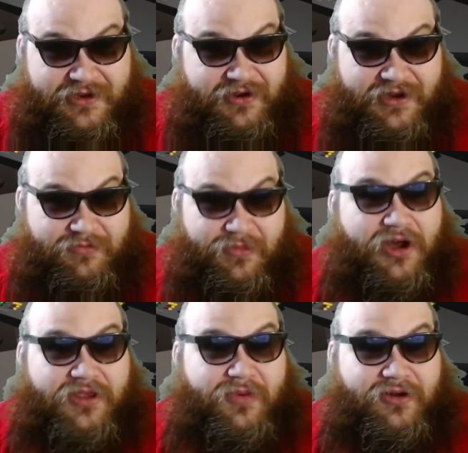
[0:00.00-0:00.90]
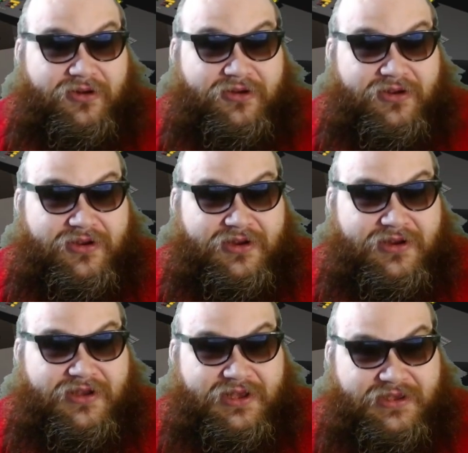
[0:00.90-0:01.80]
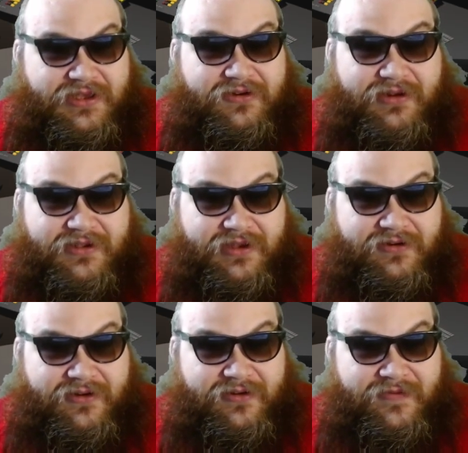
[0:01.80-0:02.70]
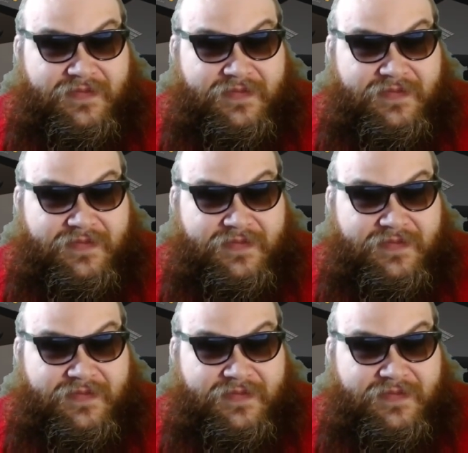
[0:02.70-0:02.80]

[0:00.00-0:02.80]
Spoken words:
You're getting mothballed, etc., etc.